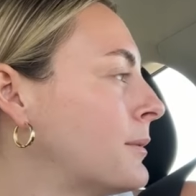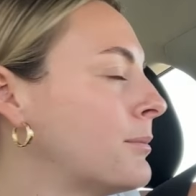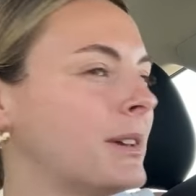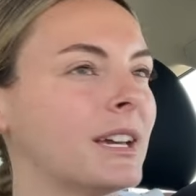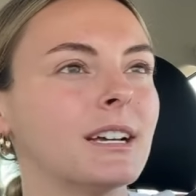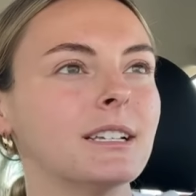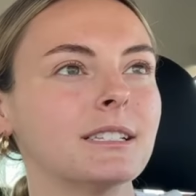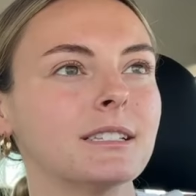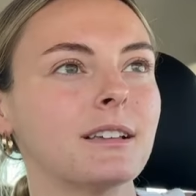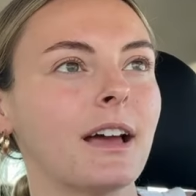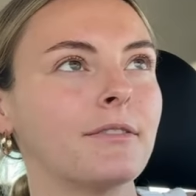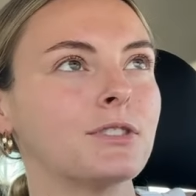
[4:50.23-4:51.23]
because
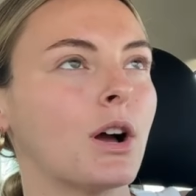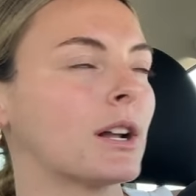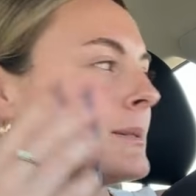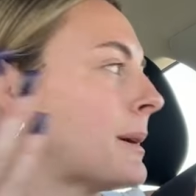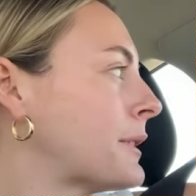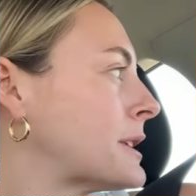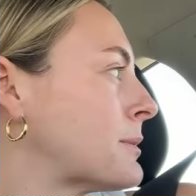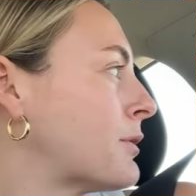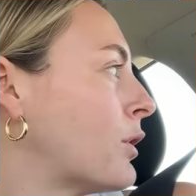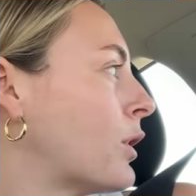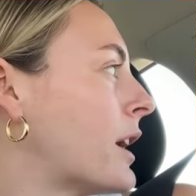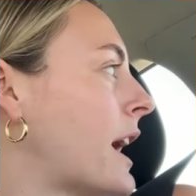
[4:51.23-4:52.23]
I've talked about this before.